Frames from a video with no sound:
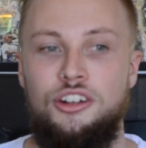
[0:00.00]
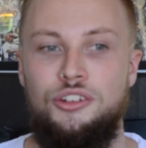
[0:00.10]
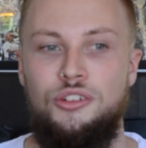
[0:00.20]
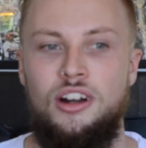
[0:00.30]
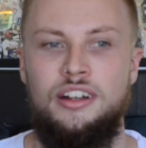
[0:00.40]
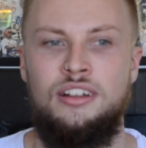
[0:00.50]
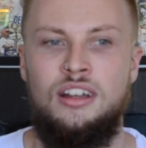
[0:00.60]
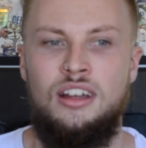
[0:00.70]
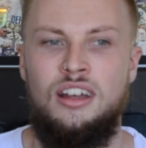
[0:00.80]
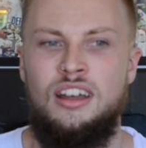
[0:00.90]
earned run.
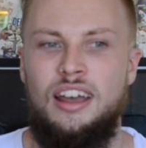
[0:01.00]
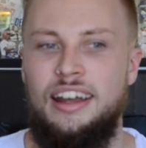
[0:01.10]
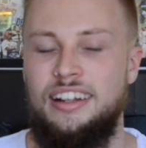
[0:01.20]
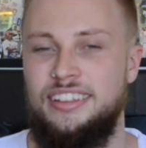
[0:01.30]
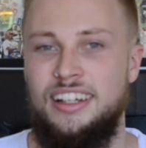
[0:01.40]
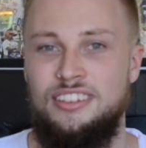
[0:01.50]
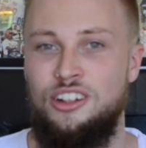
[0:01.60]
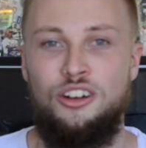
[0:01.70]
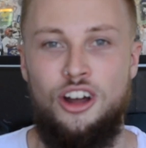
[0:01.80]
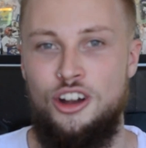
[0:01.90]
And again, they're
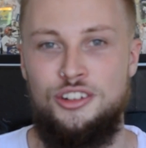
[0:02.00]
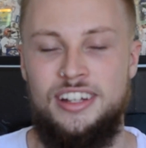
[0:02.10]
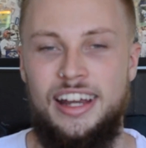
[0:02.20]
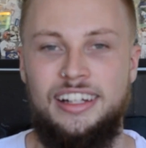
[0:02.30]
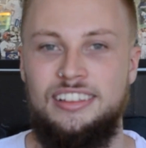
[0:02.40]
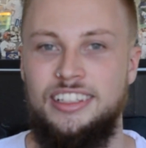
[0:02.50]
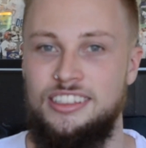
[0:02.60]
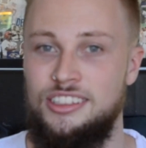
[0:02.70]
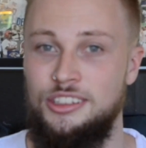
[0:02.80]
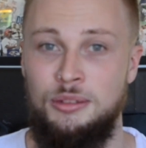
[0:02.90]
not owned in any league,
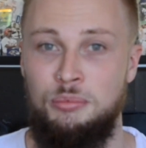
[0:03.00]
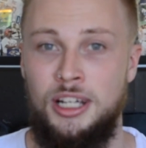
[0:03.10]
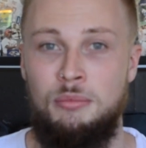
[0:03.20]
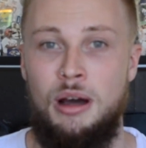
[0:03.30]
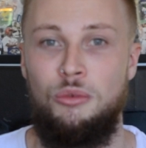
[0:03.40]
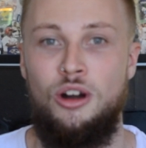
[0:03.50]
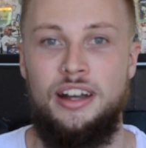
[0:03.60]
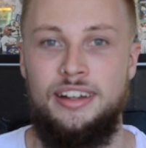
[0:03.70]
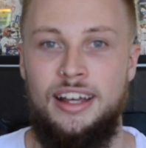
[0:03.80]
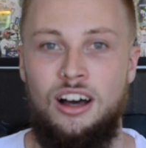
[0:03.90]
so you can pick them up right
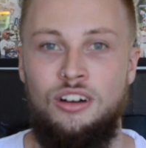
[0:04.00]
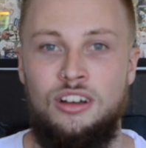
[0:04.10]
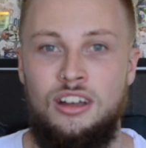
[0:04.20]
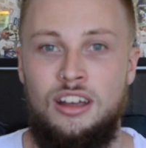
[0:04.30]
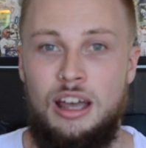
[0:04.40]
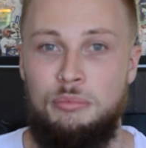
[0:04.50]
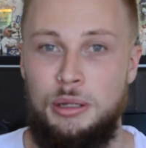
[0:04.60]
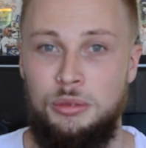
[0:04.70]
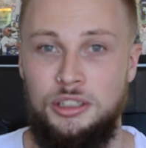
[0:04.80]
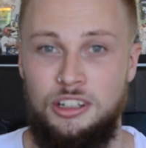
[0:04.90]
now, and
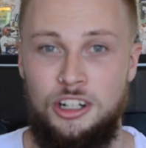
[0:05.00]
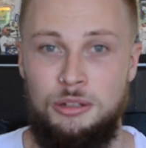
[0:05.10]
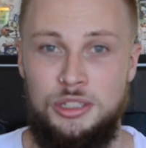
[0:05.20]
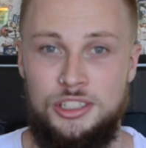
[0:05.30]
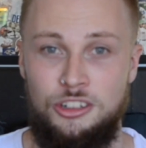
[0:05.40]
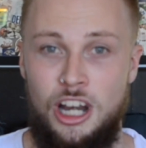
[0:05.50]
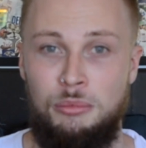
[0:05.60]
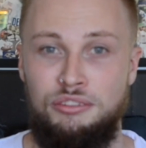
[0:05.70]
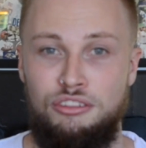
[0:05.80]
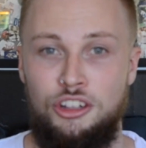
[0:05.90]
people are going to be
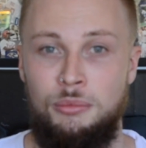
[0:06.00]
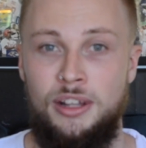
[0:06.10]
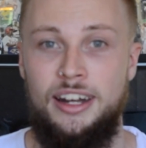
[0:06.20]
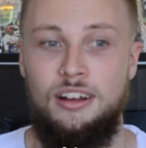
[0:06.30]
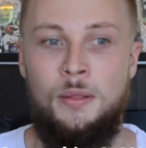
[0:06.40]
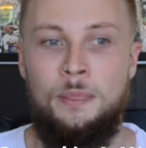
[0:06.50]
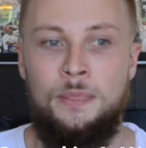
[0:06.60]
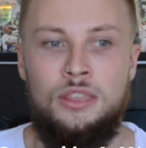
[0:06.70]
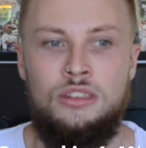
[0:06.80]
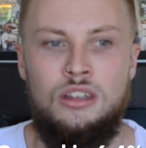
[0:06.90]
scrambling for them later.
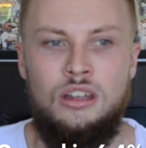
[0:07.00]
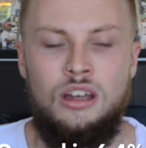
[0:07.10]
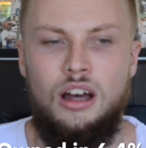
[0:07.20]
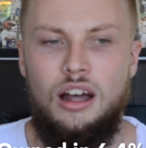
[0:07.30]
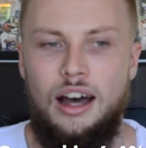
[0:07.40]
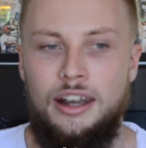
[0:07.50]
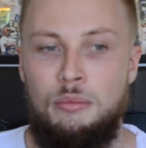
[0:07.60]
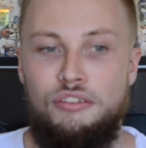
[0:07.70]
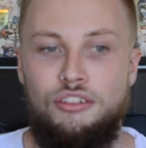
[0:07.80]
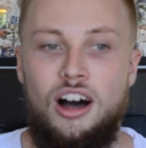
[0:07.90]
Number
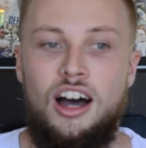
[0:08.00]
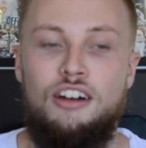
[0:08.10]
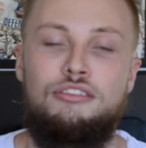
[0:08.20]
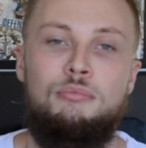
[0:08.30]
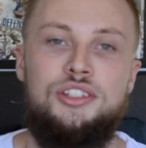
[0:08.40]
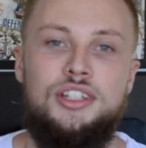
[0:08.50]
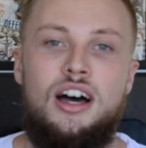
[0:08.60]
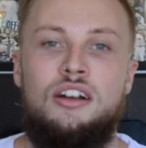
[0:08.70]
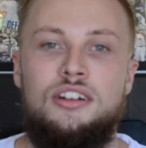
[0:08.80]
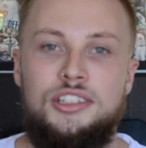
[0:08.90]
5,
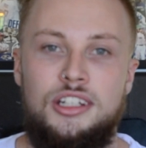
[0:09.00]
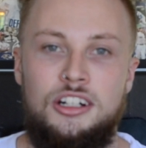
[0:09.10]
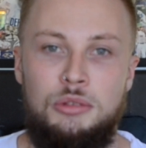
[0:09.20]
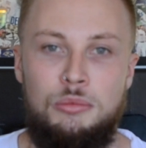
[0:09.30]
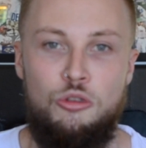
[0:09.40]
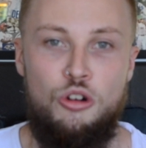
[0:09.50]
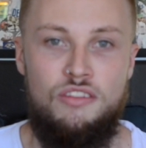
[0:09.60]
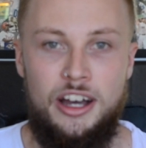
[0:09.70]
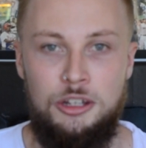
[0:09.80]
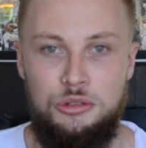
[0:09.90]
Mazara is going to be more
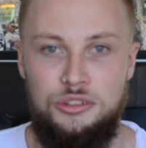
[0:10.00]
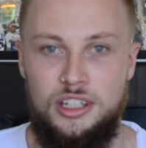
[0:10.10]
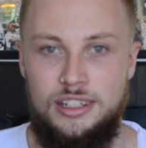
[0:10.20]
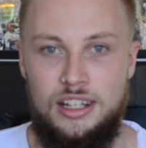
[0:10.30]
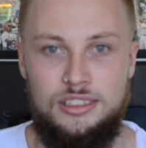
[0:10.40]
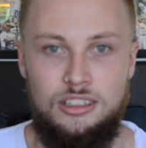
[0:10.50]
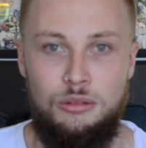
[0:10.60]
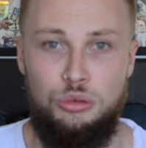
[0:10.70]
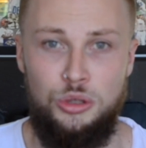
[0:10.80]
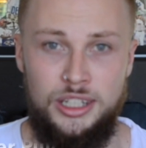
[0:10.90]
valuable than Yasiel
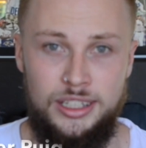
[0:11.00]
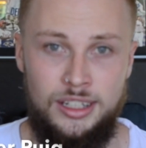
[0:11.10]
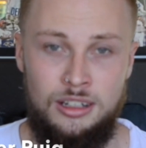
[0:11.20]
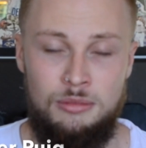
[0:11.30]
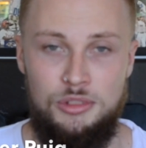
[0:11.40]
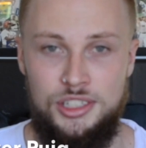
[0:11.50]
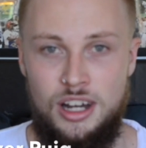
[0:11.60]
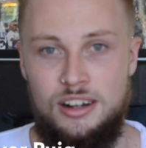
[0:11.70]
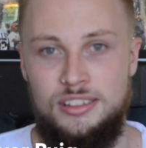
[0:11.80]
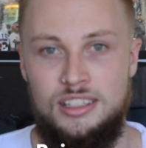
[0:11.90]
Puig.
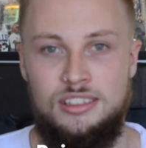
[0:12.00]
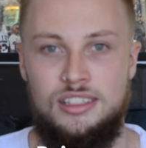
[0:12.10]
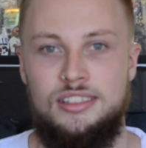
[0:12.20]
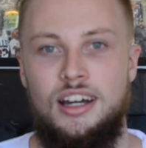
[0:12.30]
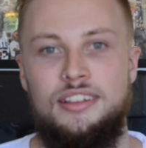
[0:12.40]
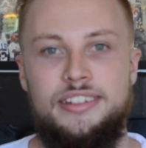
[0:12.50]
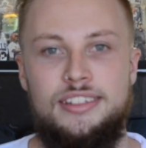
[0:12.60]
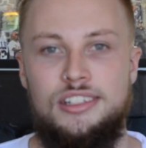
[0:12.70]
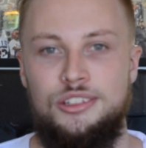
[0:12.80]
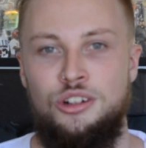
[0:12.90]
Mazara tends to start the
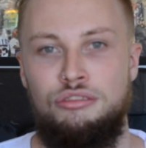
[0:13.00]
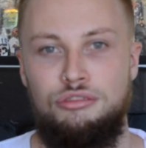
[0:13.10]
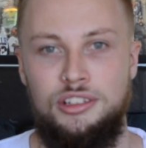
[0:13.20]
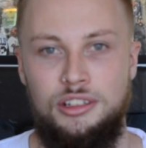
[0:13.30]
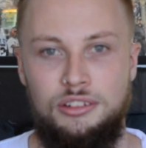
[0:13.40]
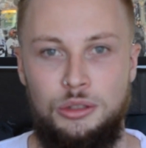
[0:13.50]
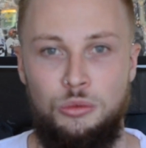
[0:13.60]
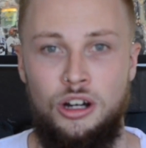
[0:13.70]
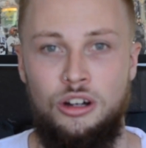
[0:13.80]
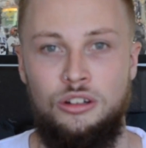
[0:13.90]
season off really, really
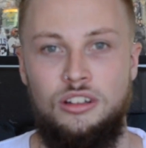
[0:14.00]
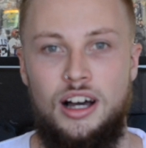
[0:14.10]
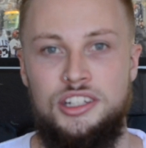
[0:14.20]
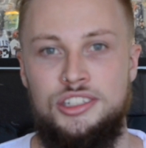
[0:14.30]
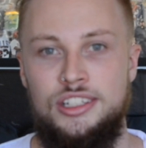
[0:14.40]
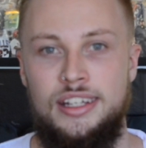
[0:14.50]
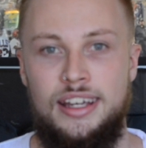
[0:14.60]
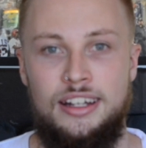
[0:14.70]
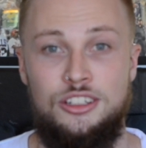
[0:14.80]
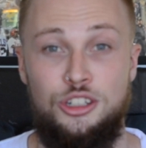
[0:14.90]
well. Last year he
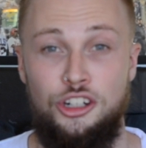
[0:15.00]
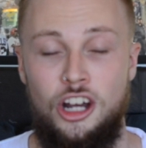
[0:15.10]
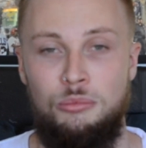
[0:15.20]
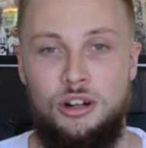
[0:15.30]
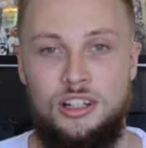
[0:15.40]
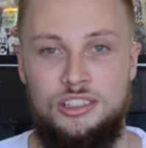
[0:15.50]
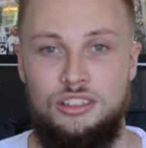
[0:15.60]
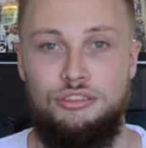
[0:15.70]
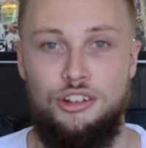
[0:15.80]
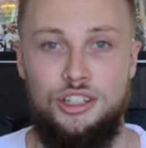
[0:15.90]
had 2 home runs in the
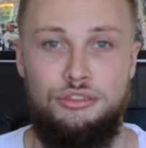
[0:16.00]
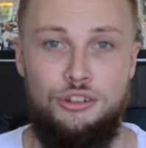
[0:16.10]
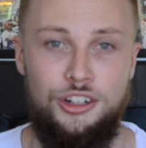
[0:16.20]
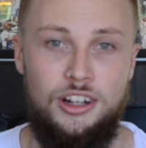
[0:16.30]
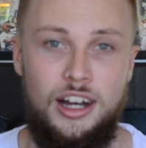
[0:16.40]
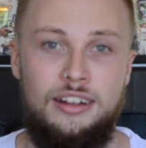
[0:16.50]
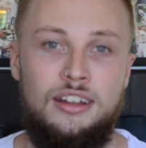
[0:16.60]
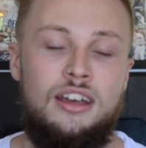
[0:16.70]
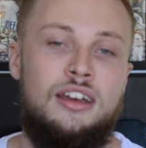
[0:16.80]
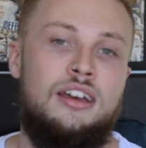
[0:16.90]
first fortnight.
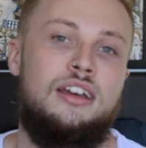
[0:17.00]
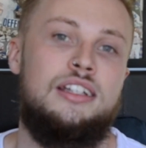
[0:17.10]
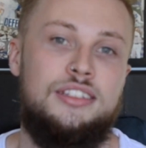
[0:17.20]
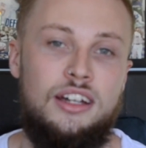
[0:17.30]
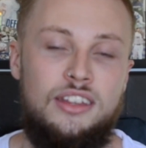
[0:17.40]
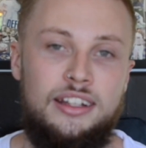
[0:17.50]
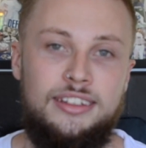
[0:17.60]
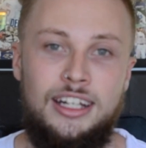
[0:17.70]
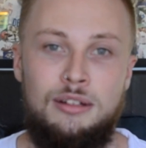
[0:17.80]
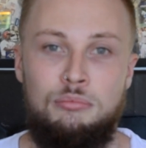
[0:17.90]
He's done that
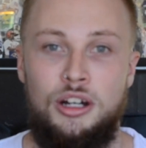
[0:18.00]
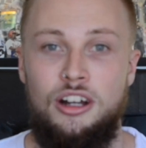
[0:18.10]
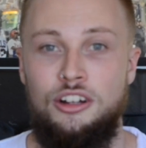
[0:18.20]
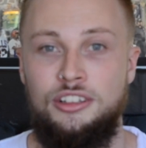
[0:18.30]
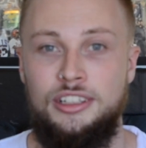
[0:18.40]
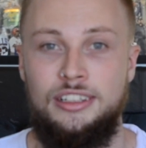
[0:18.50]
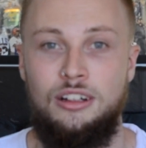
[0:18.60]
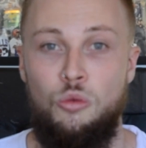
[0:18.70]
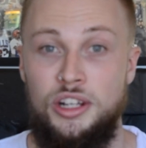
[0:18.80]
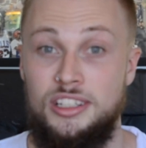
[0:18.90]
again, but only in a
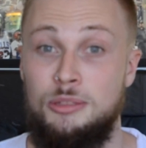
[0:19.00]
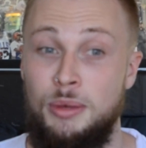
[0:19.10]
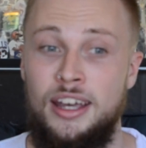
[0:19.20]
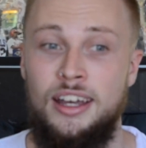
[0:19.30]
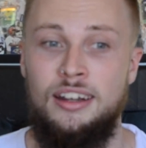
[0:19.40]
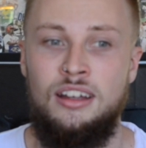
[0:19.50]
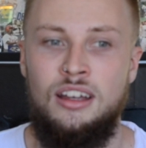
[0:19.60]
week span.